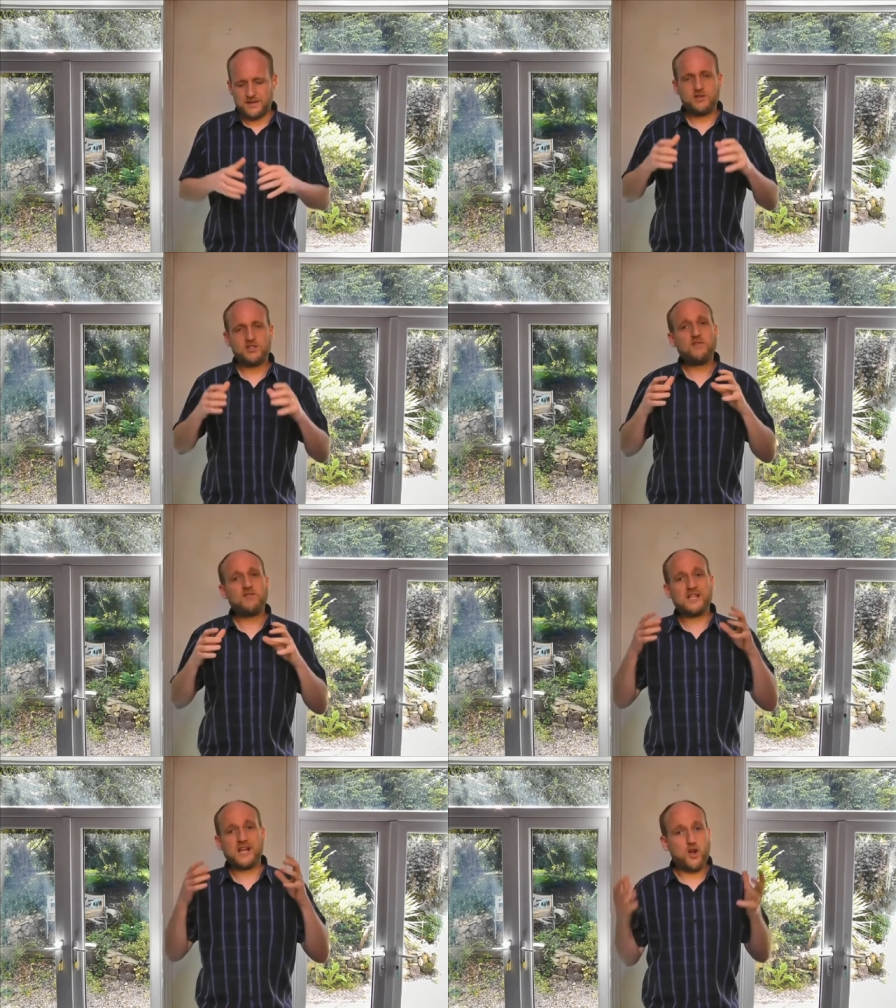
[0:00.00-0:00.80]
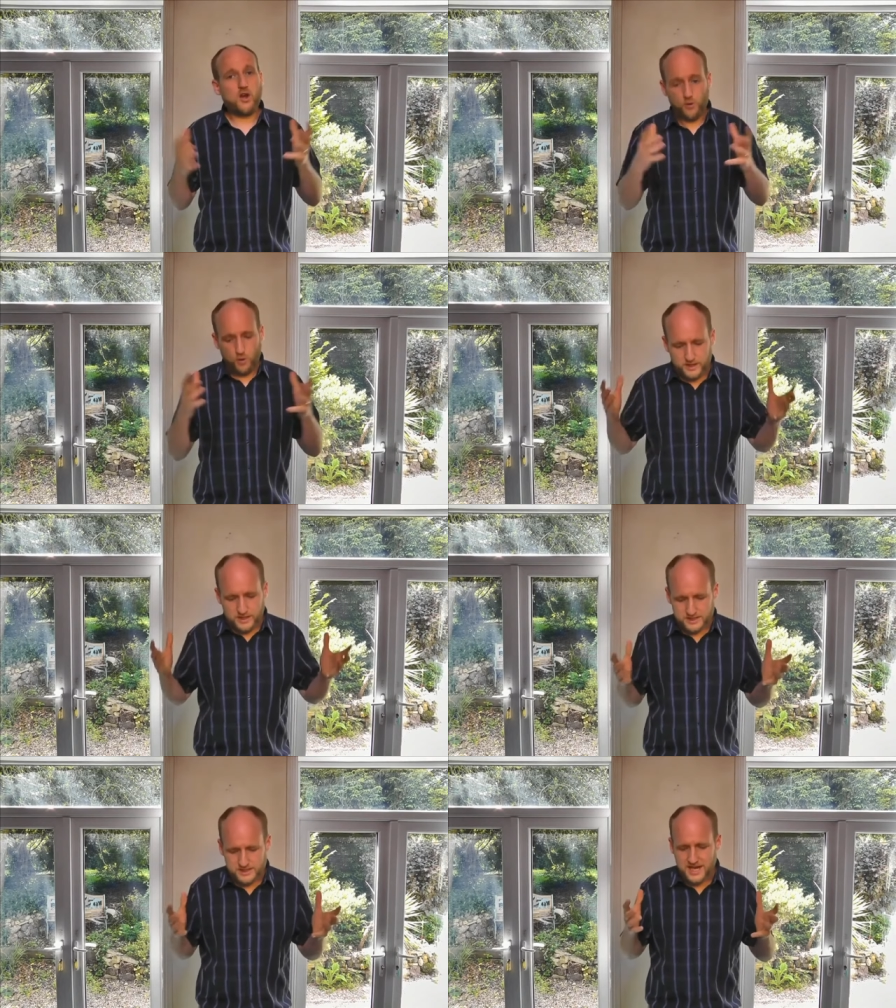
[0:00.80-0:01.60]
There is obviously a lot more we
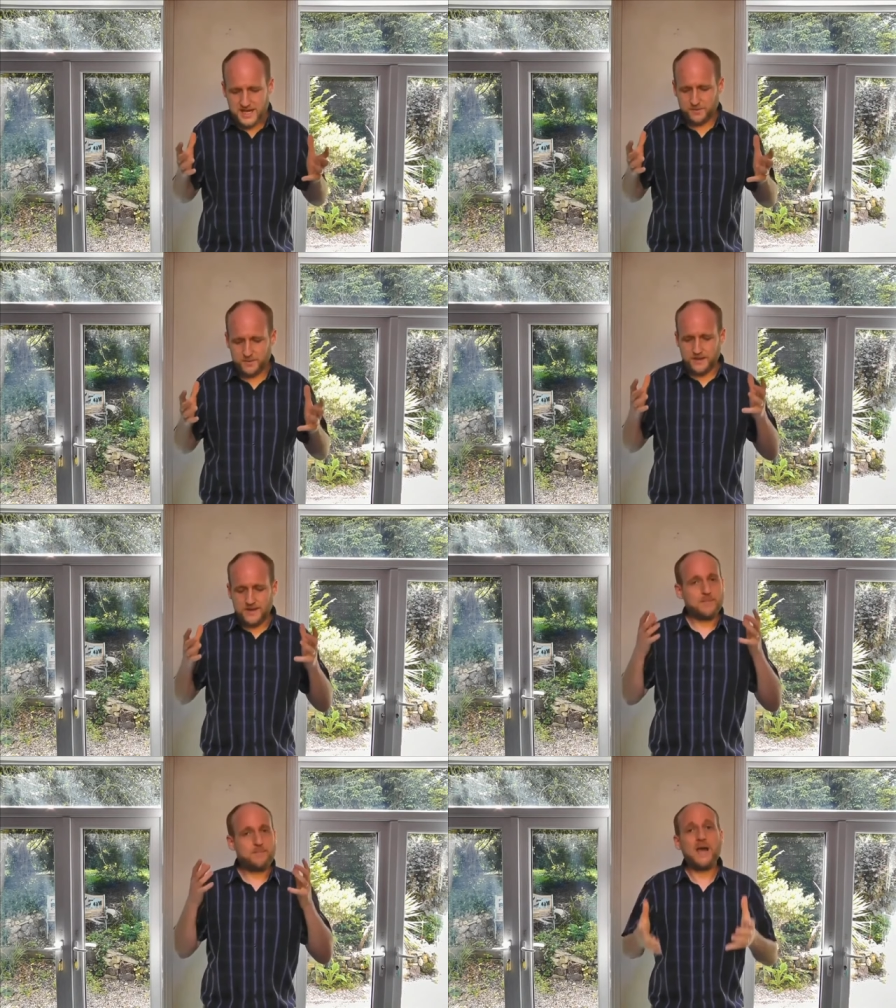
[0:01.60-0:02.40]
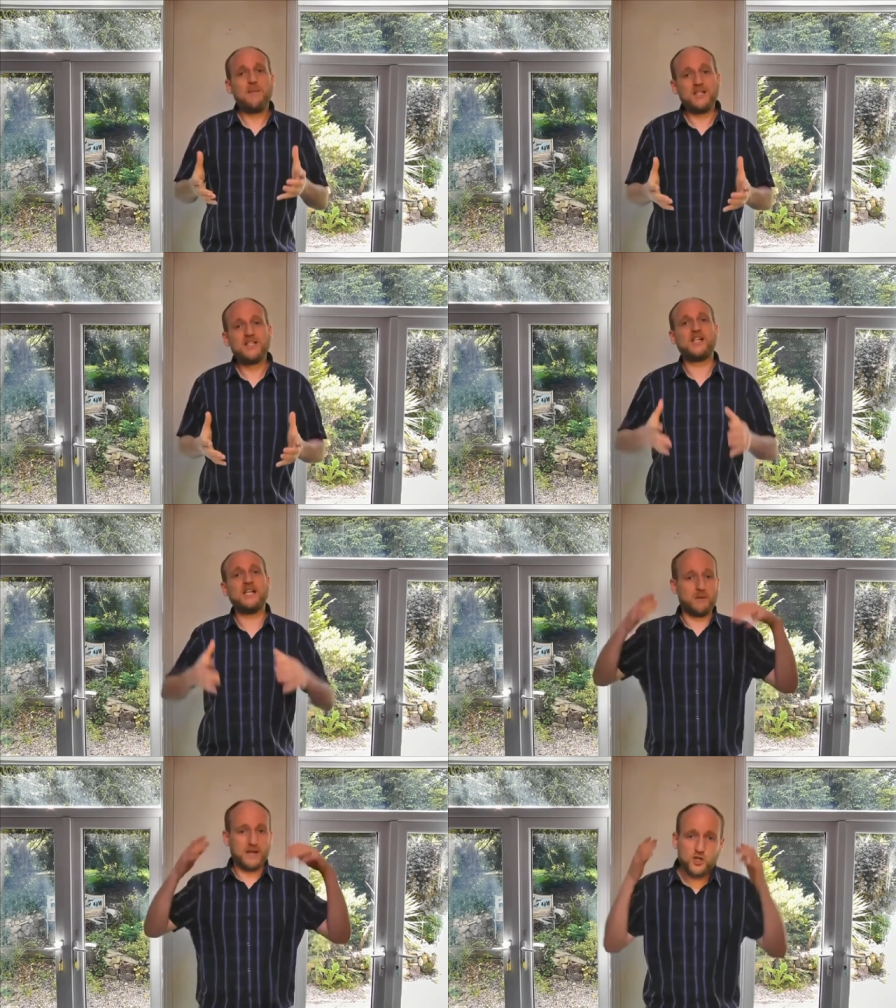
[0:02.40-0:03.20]
could say, but the Bible is
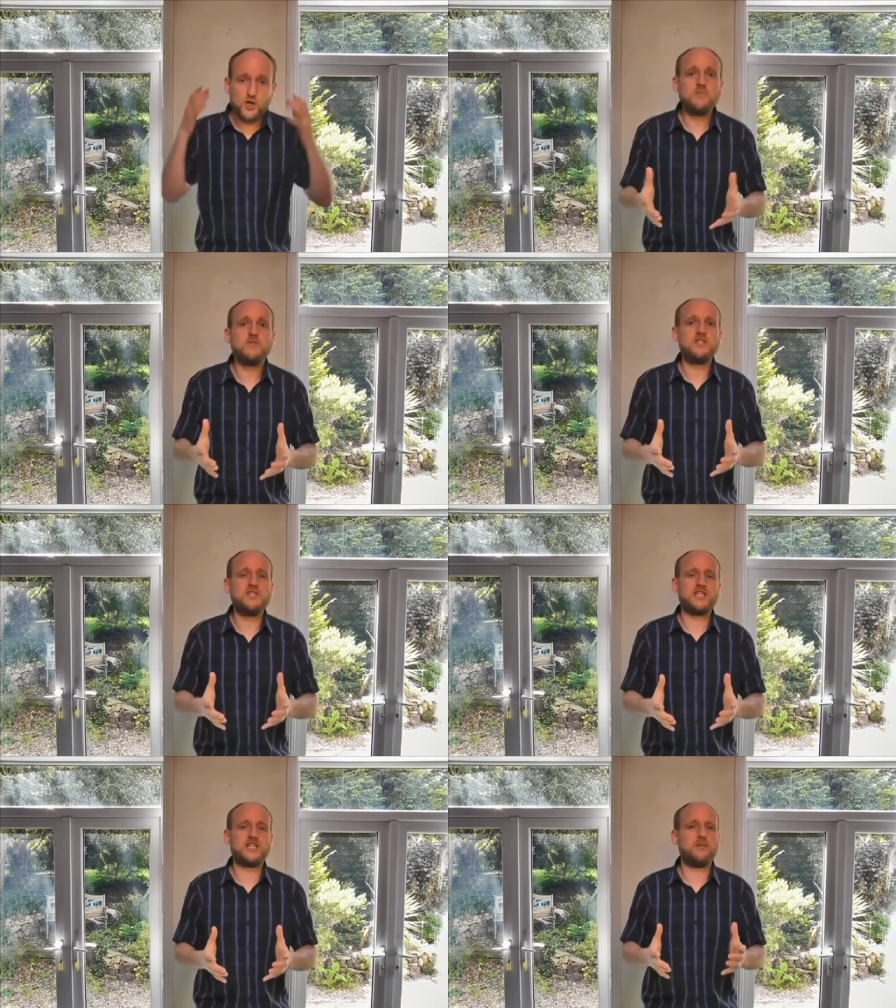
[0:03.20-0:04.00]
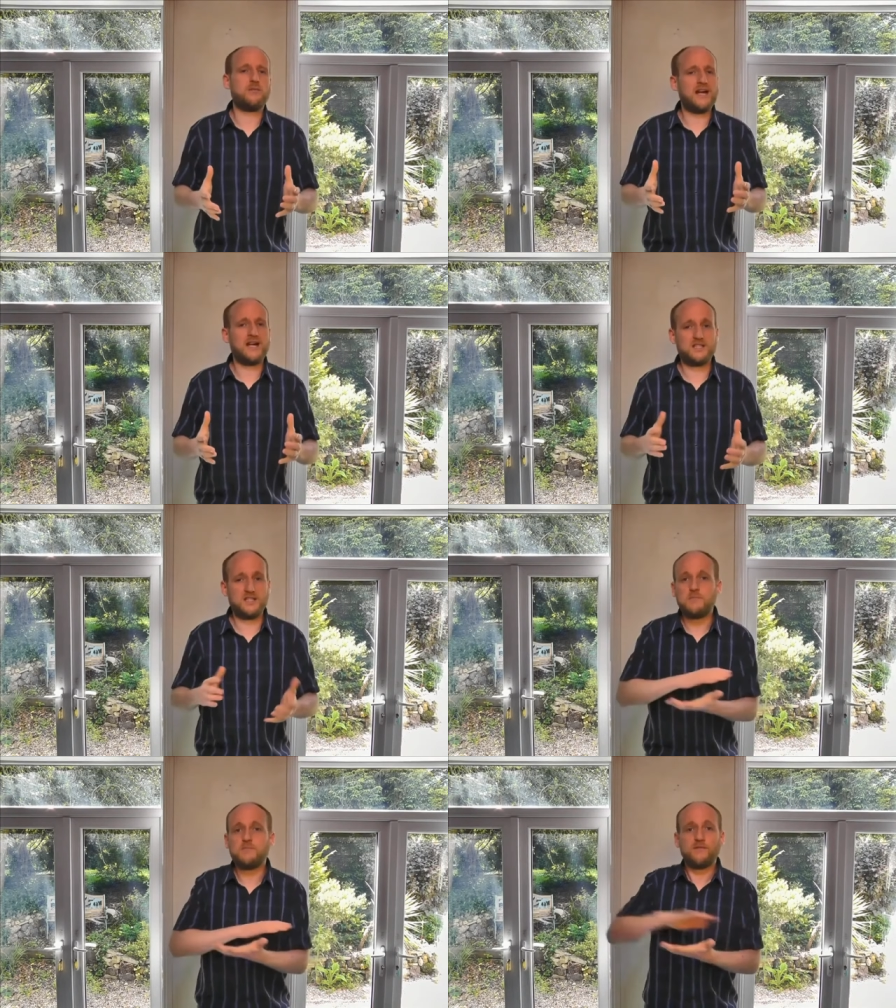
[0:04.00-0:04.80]
clear. When it comes to sexual
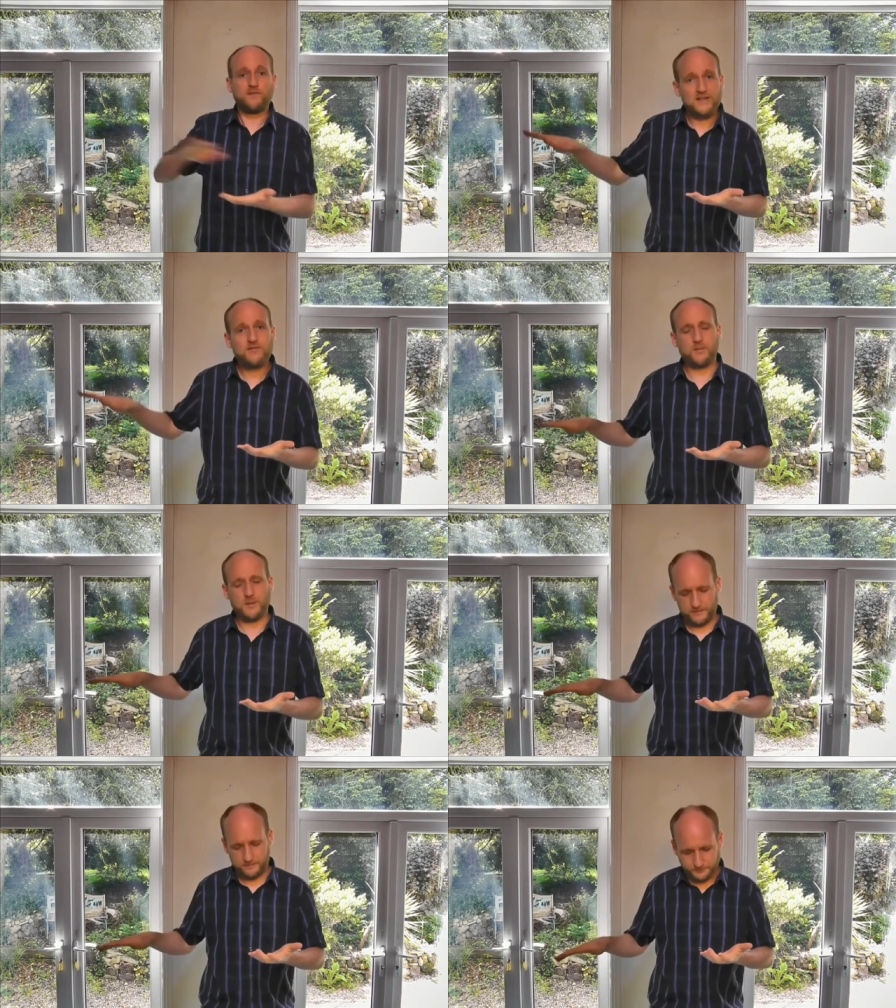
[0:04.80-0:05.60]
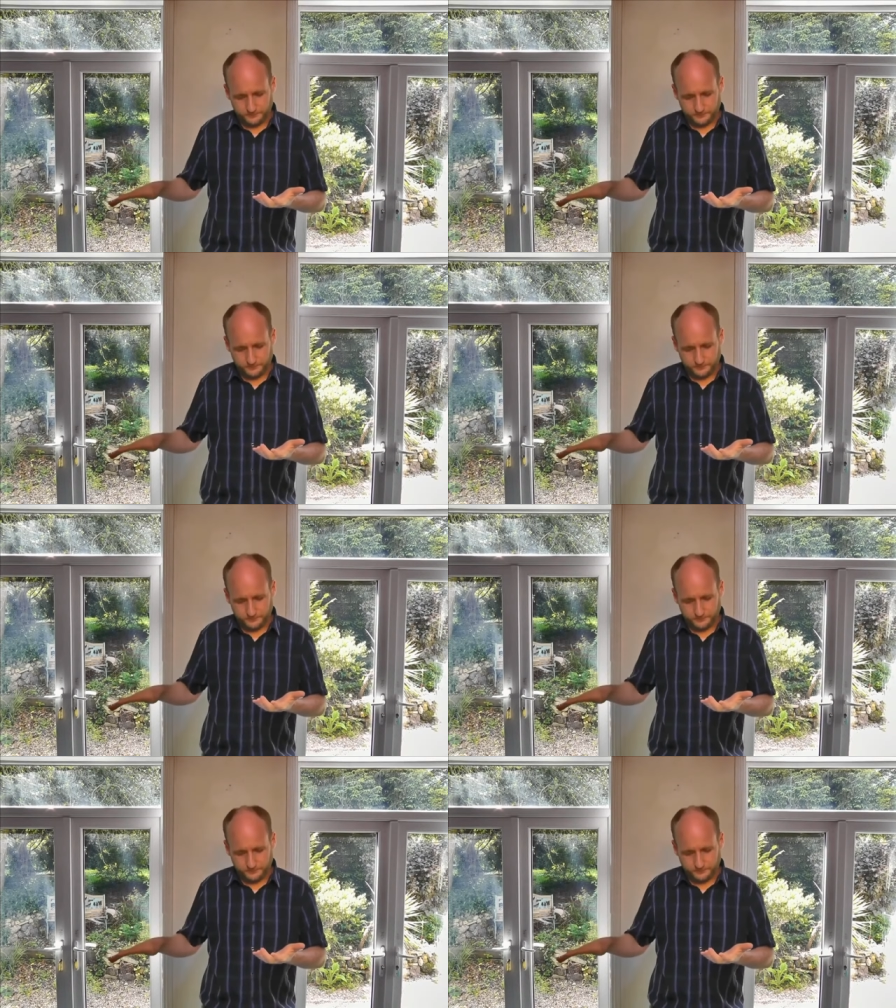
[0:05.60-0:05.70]
immorality, flee from it.